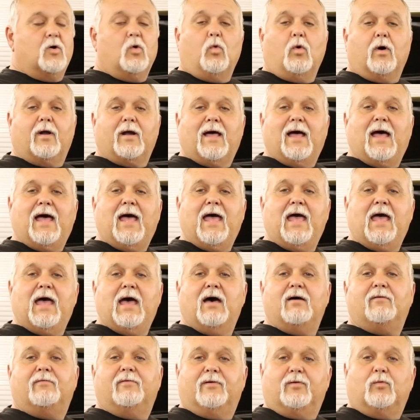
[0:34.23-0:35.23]
what I
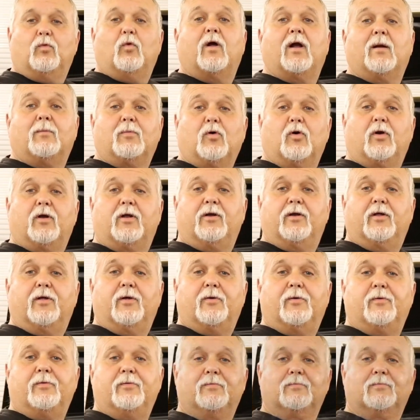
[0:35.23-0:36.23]
have and what I'm going to do.